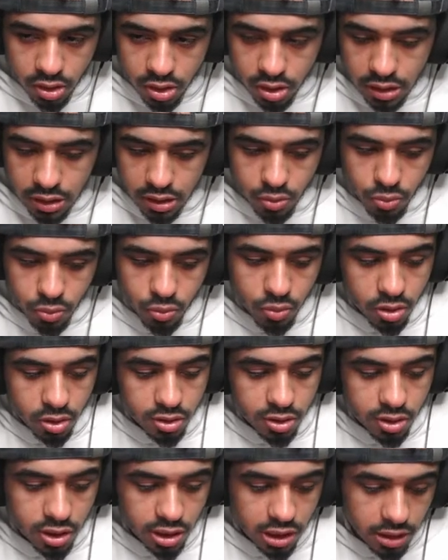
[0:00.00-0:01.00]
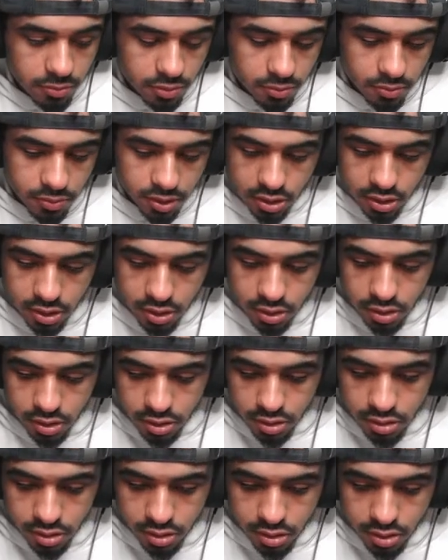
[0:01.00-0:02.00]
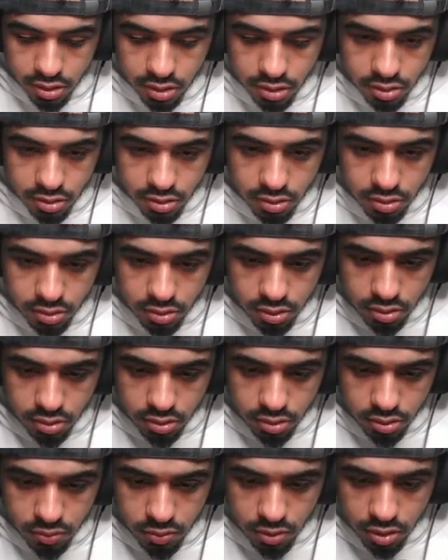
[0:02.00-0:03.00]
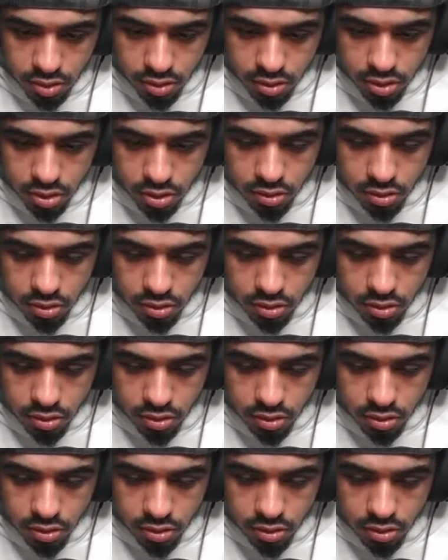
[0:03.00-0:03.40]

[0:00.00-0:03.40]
I don't want Yami, man. this, wait, this is